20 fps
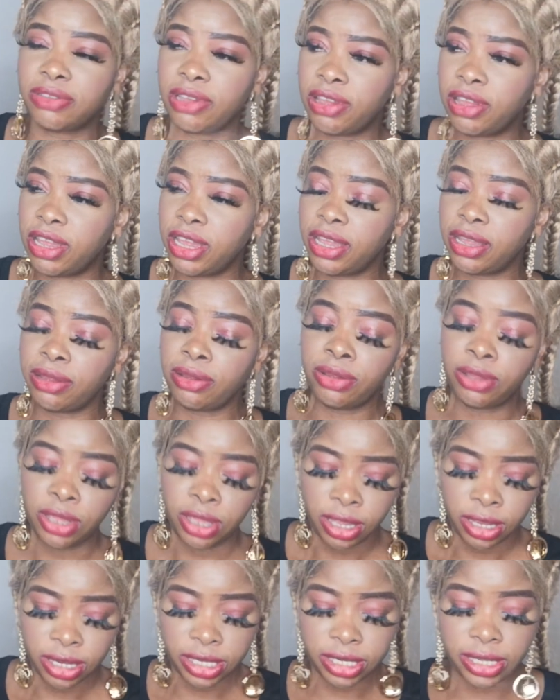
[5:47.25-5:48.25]

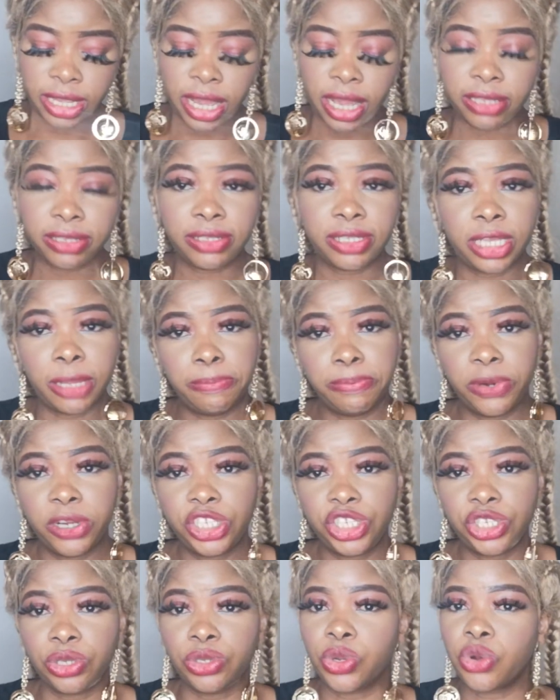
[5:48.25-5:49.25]
their
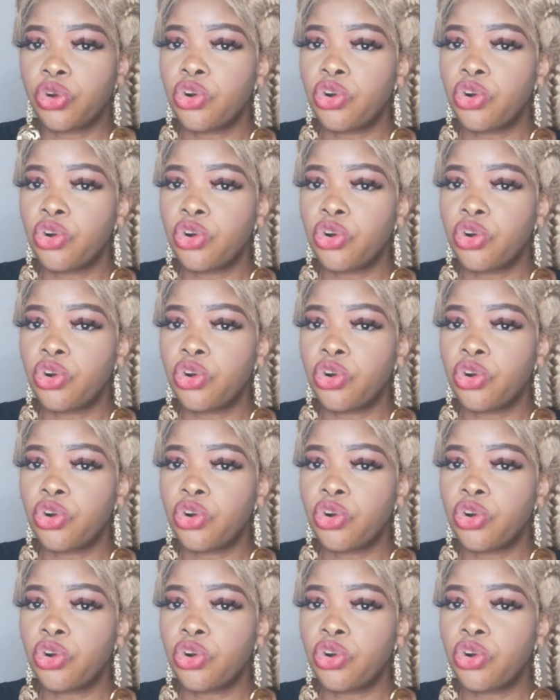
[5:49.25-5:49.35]
separation,